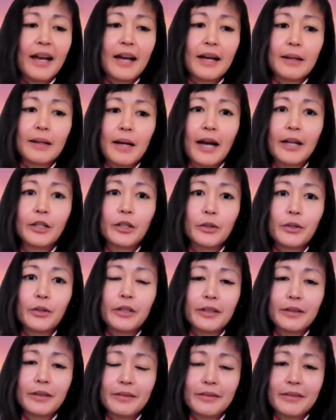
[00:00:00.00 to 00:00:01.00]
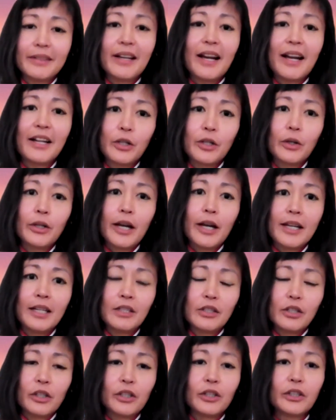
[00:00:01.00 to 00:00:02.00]
Yeah, I know that
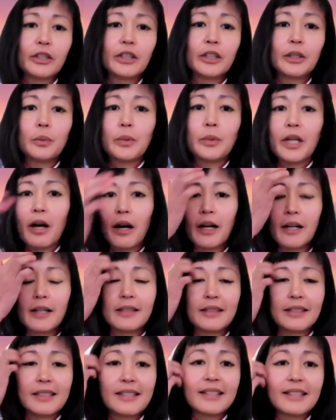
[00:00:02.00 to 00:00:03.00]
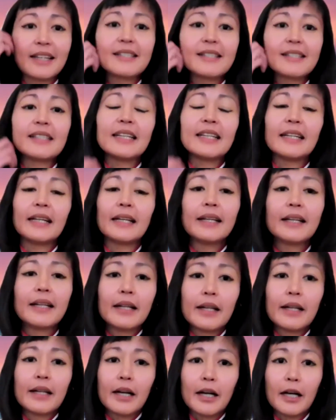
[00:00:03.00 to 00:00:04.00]
internally we are discussing
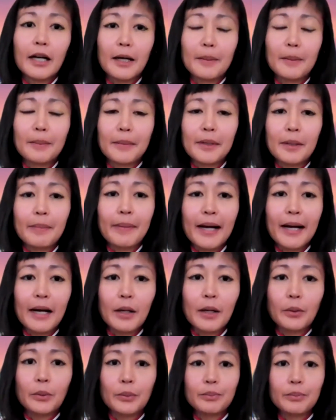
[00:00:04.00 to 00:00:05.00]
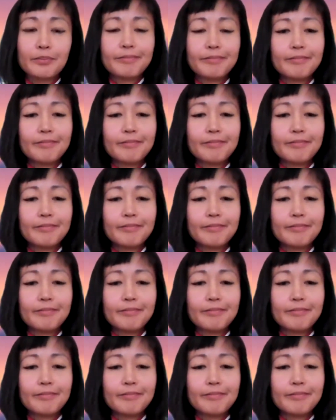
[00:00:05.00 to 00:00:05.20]
about